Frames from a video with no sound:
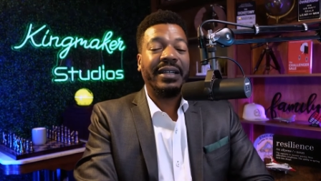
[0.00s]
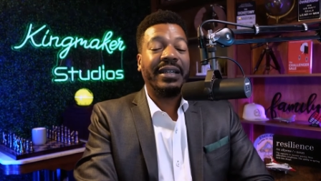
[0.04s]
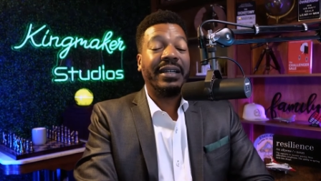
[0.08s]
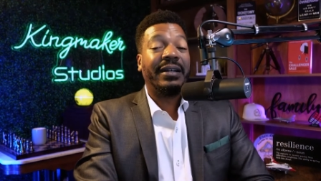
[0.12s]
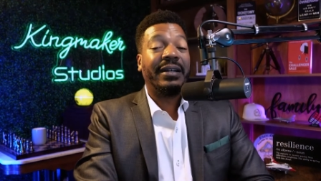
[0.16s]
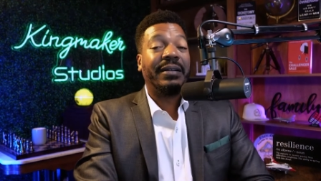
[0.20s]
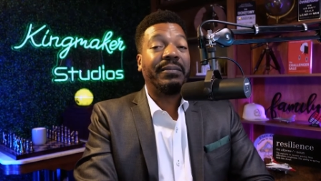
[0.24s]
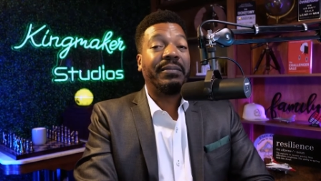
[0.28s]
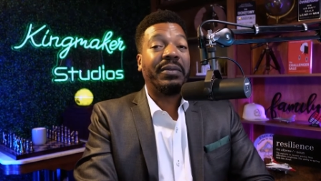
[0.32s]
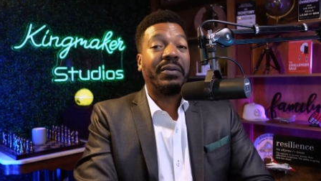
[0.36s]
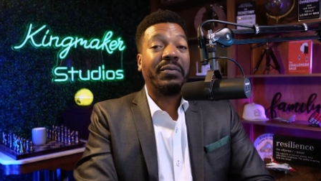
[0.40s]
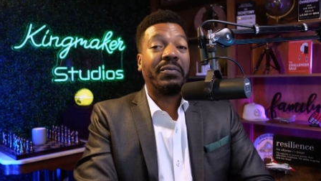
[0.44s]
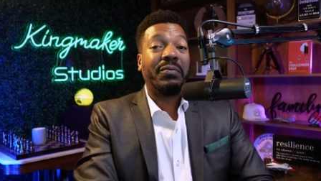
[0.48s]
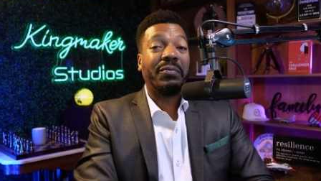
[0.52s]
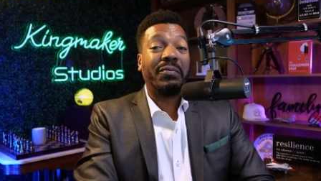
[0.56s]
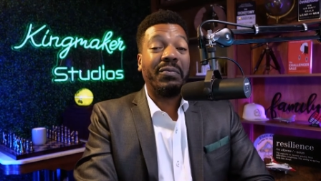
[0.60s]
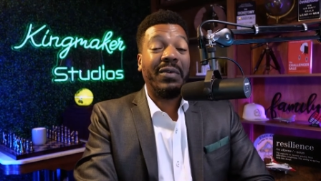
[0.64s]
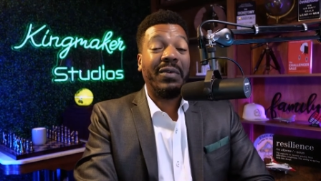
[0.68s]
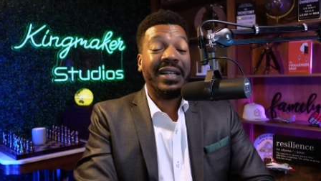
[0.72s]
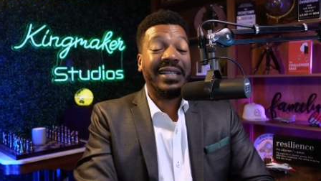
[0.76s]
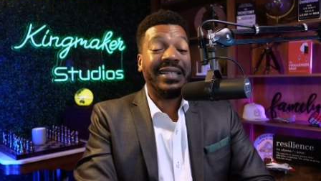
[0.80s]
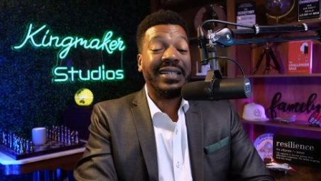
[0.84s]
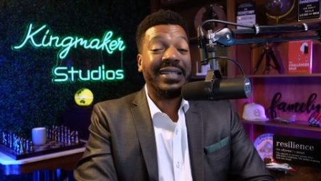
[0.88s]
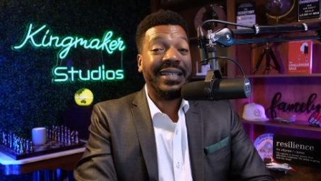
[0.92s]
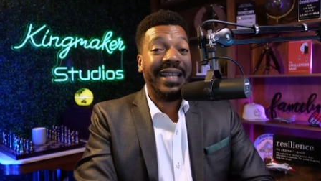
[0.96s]
But
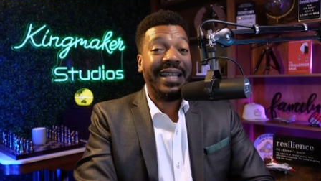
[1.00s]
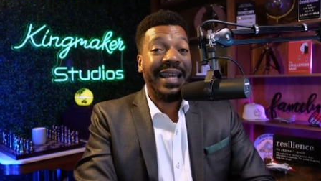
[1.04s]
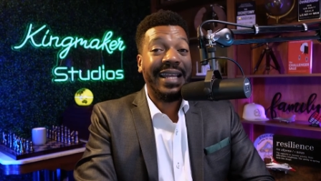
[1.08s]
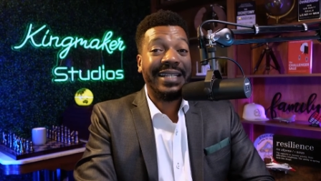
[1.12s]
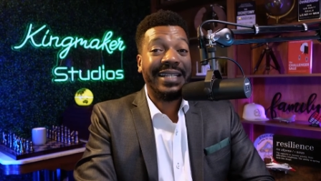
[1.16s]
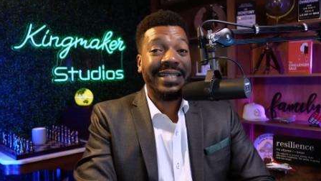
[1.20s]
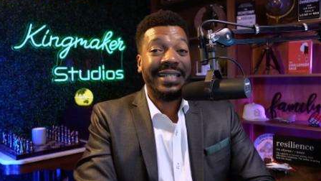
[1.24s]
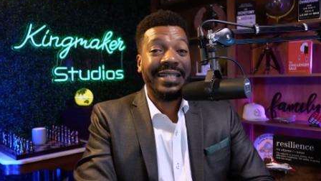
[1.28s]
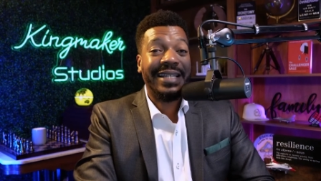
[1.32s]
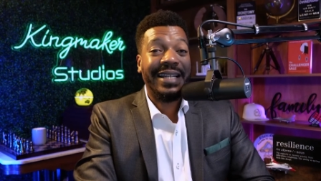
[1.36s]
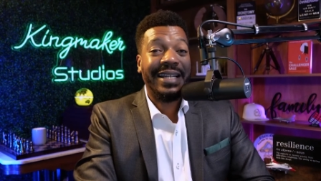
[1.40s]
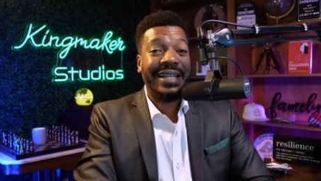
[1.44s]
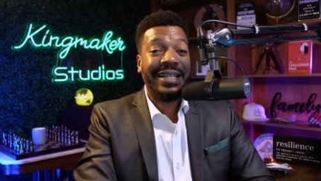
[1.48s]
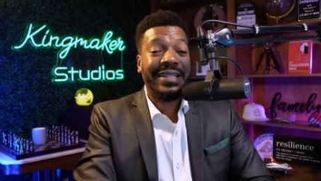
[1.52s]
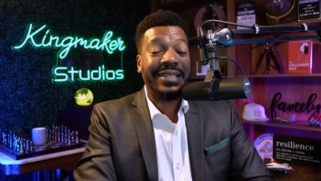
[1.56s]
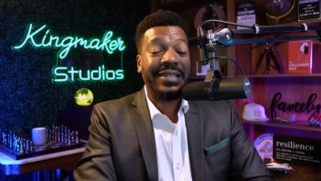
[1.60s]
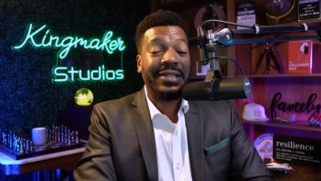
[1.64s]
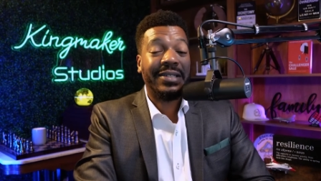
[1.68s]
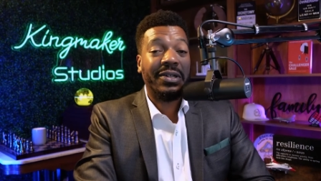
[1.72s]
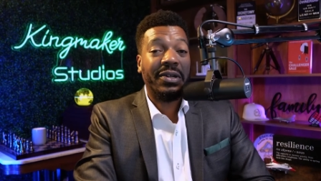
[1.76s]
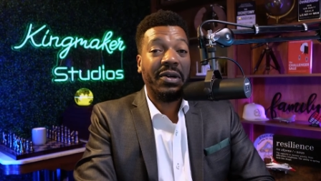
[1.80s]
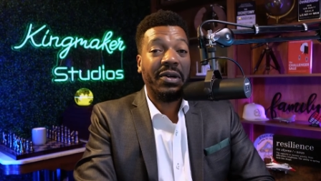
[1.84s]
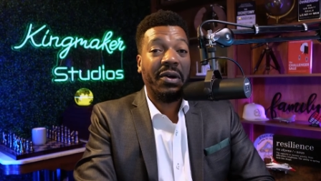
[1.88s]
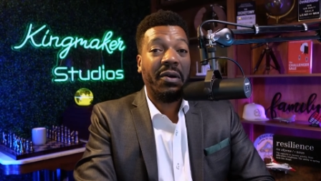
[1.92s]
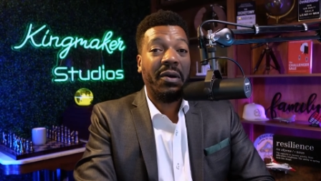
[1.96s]
once that shit is
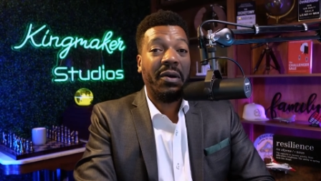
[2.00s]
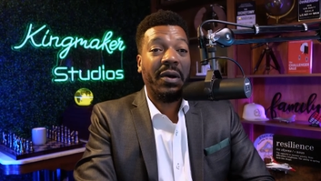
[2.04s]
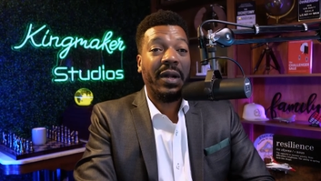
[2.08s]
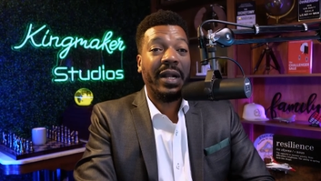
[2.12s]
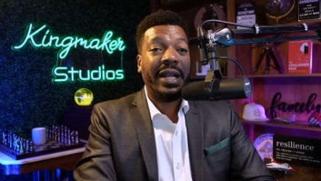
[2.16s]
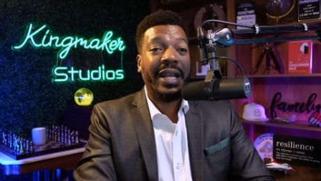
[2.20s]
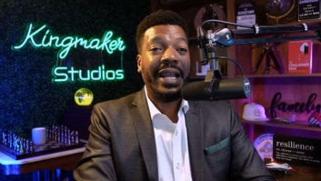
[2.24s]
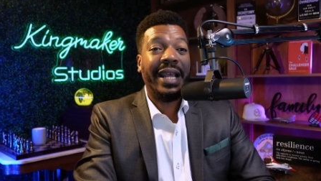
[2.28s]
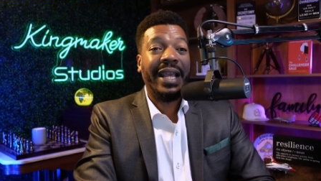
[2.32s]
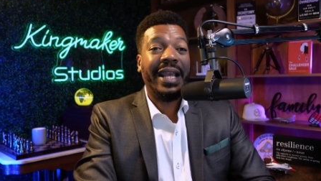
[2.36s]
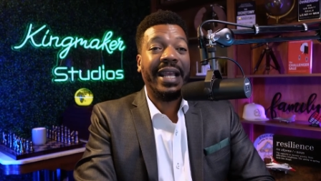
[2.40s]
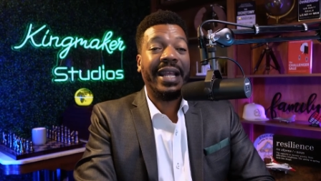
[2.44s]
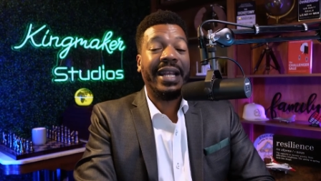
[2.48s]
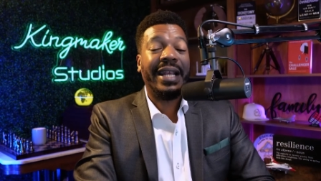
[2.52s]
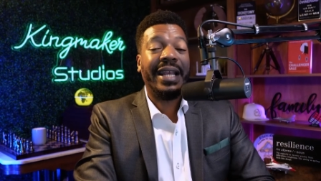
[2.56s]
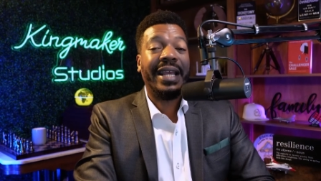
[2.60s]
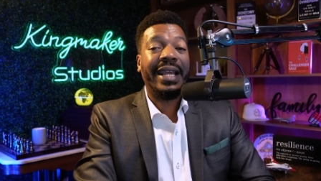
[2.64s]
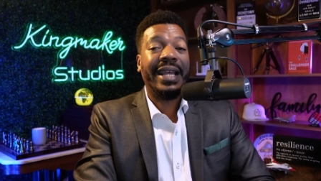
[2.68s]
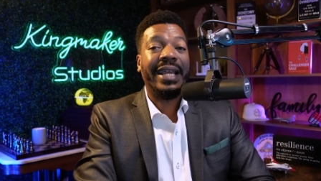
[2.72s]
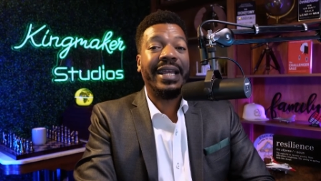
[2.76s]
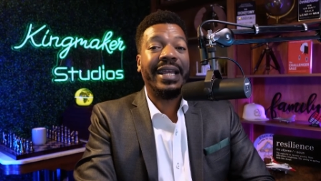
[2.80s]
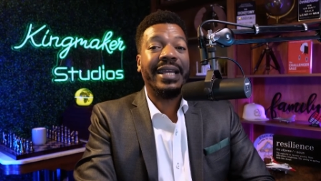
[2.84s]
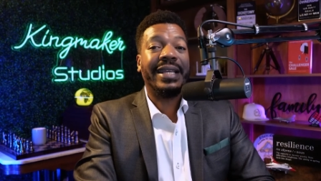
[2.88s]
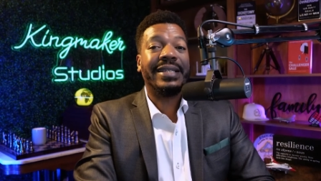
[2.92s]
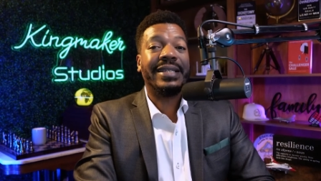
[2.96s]
gone, it
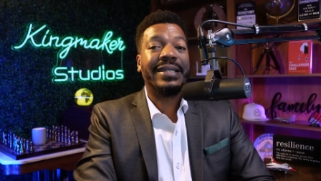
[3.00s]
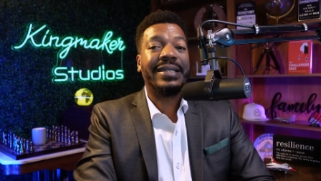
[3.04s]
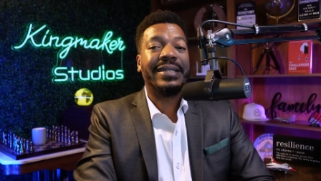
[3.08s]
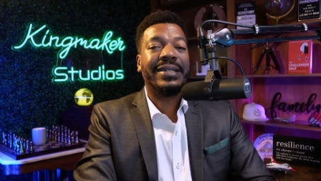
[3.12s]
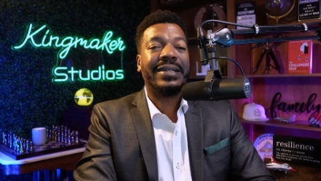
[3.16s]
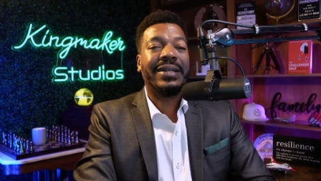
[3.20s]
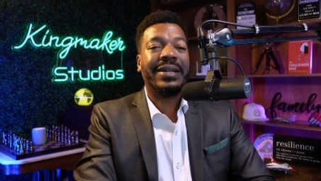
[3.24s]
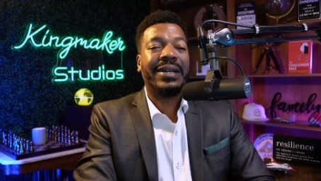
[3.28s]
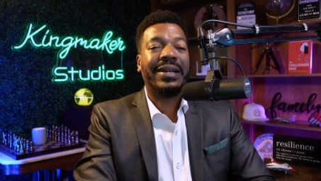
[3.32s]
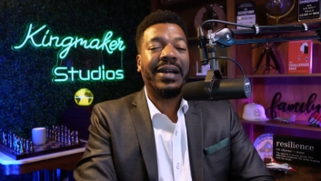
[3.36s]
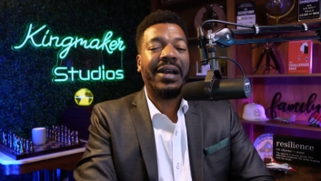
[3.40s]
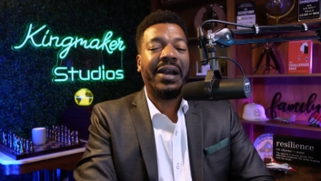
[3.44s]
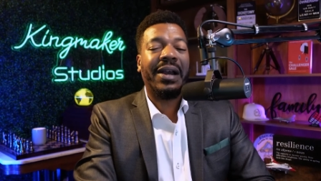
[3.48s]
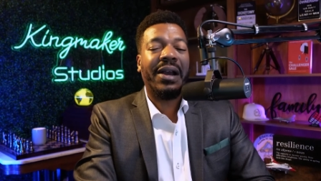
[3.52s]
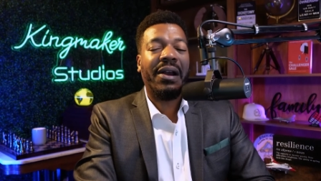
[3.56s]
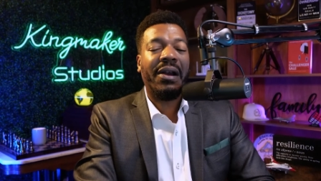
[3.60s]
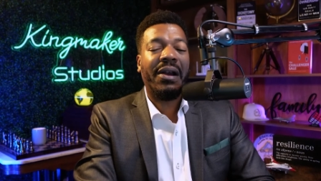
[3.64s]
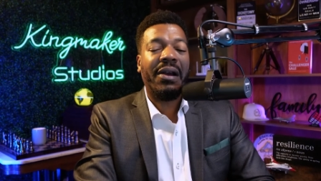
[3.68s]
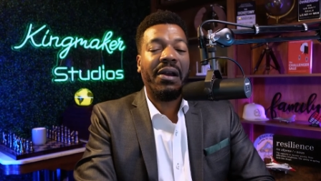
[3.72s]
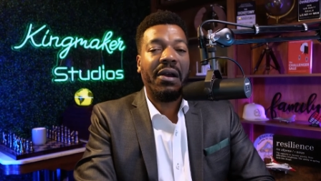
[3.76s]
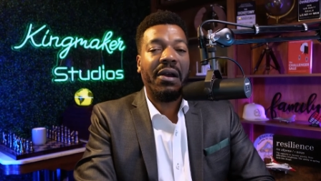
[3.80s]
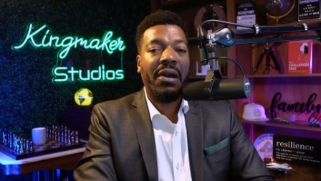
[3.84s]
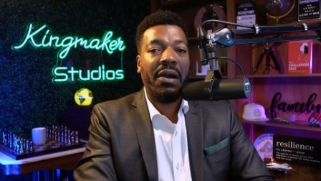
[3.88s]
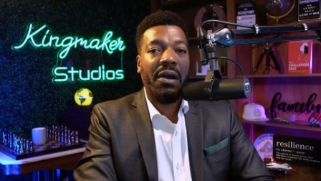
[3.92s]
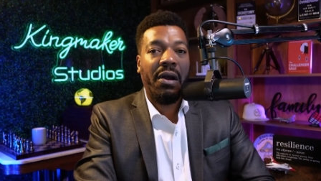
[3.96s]
is
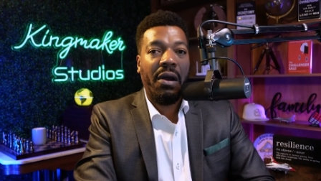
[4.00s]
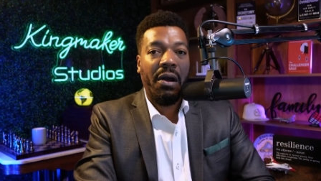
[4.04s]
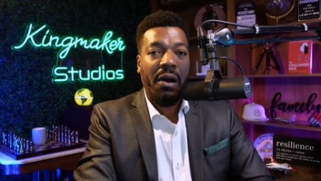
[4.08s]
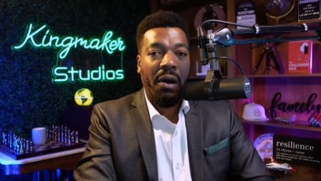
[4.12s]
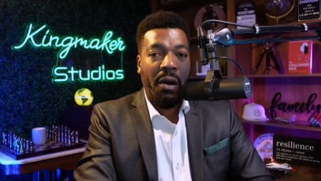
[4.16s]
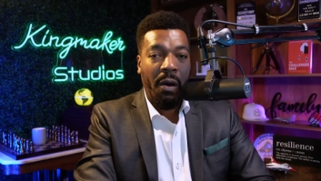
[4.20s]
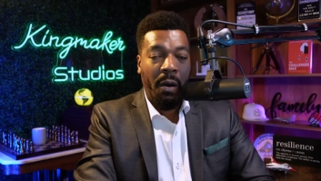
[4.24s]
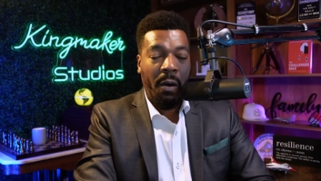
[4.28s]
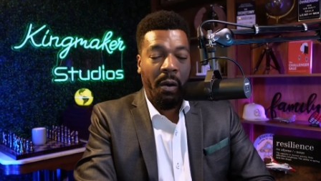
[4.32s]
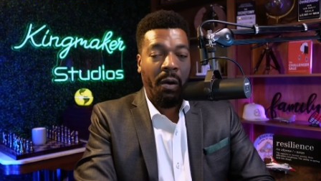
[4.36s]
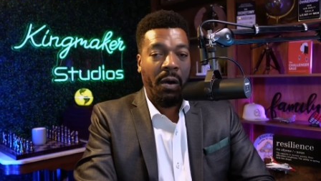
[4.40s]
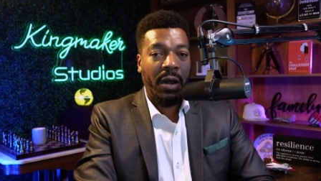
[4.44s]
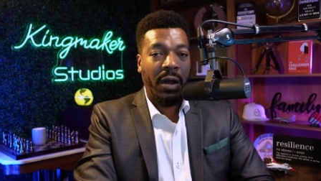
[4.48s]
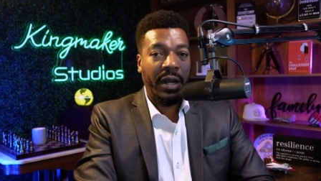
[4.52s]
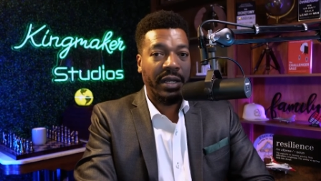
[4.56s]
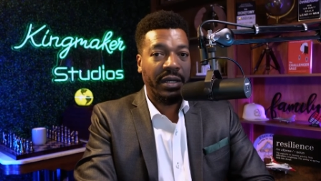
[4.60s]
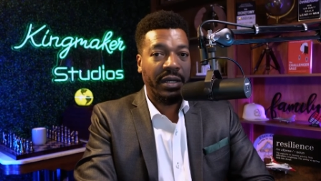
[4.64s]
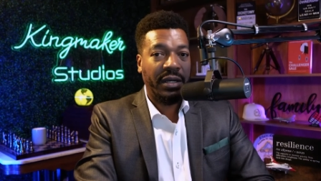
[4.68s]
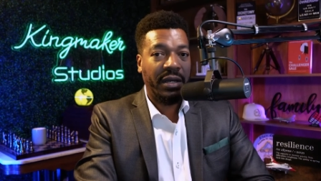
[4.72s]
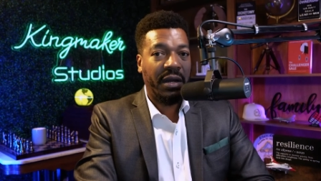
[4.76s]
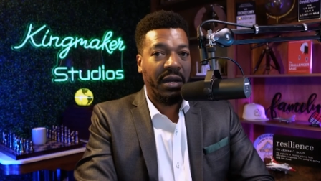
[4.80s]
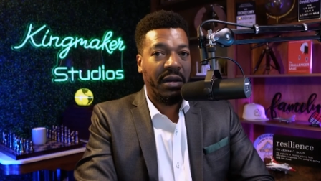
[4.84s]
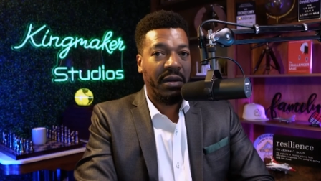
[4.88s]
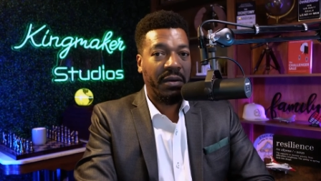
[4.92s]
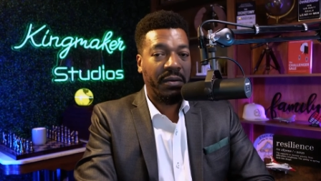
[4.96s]
gone,
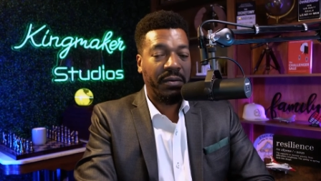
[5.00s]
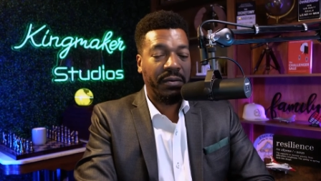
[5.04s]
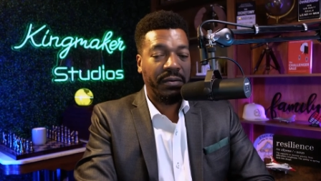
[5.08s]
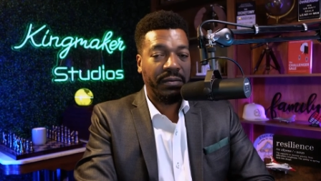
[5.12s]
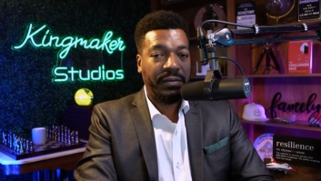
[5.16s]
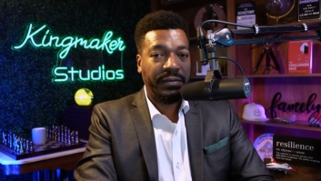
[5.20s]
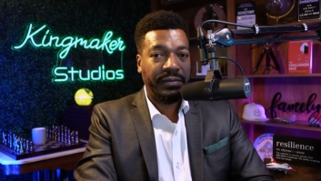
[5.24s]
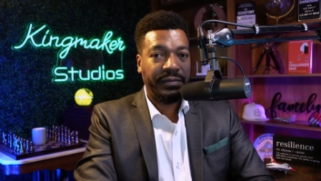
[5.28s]
yo.